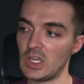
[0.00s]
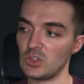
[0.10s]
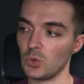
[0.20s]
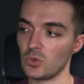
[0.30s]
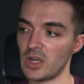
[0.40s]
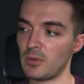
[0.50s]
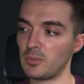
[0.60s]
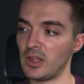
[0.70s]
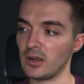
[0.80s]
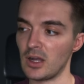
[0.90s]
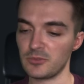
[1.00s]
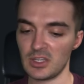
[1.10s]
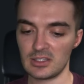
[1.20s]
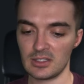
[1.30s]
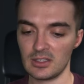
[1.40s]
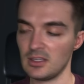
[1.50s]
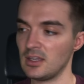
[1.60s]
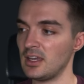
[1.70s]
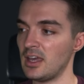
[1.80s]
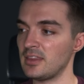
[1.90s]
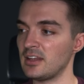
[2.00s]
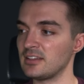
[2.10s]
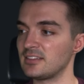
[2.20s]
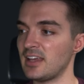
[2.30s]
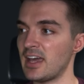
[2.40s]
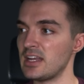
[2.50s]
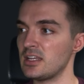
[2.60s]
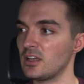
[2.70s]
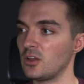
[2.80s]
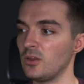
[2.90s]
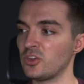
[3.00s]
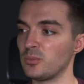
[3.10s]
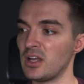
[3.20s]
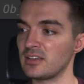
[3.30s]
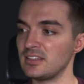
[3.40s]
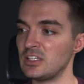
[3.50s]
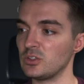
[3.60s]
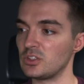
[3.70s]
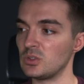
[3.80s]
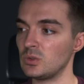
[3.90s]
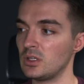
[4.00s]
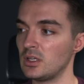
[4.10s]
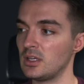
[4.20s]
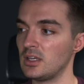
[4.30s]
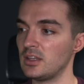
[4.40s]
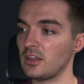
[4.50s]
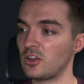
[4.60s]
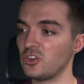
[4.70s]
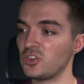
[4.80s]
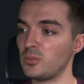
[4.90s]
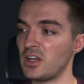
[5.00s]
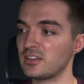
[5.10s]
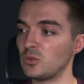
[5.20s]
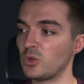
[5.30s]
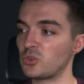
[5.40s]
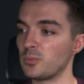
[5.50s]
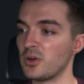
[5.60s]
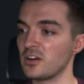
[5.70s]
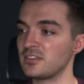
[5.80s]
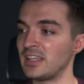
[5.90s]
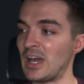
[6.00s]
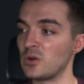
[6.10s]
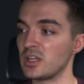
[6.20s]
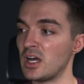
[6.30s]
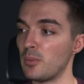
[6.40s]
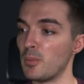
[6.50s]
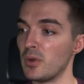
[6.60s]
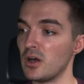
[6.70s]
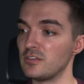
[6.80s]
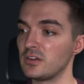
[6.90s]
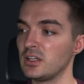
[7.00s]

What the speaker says: So we'll grab our player object and then assign collision blocks equal to the collision blocks in which we're parsing out up above.